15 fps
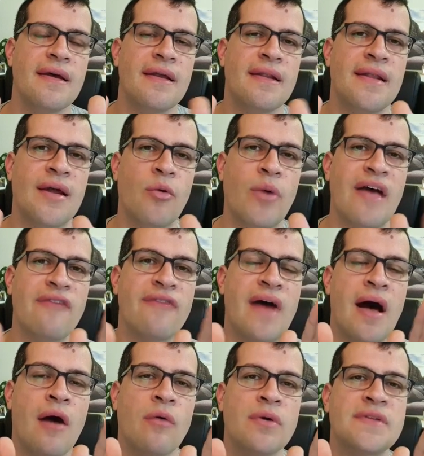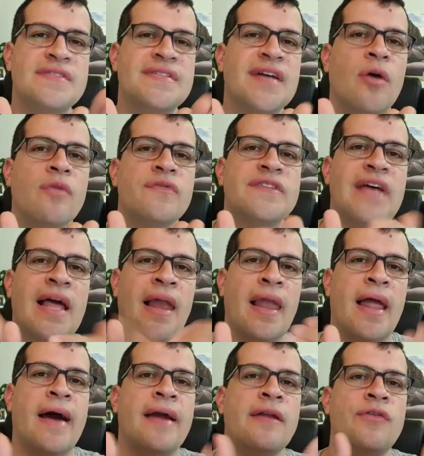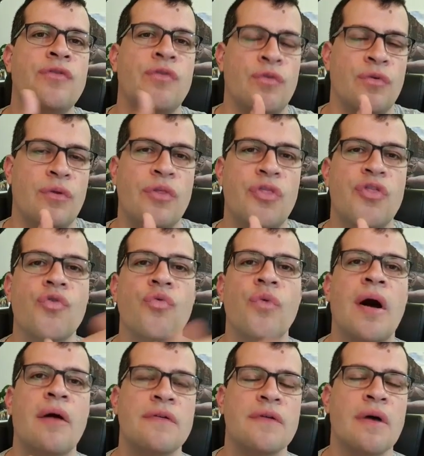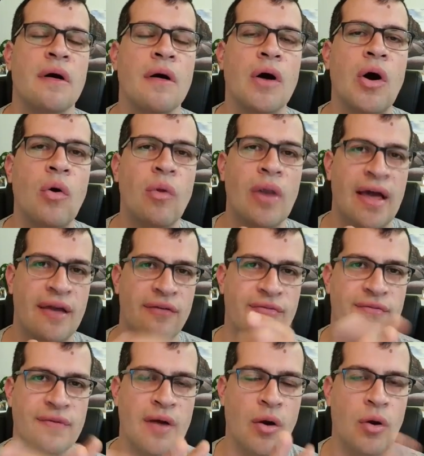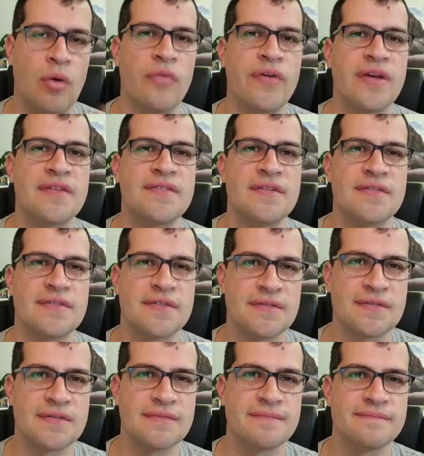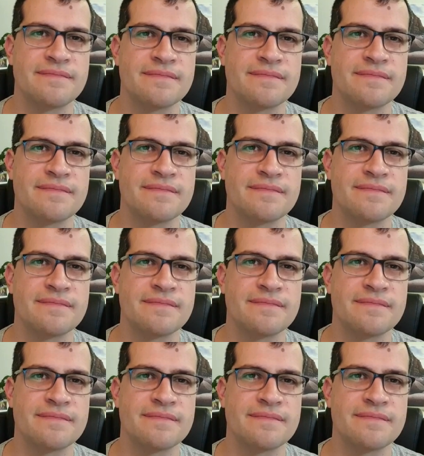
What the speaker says: that we have ourselves aligned to throughout our whole life, our whole existence.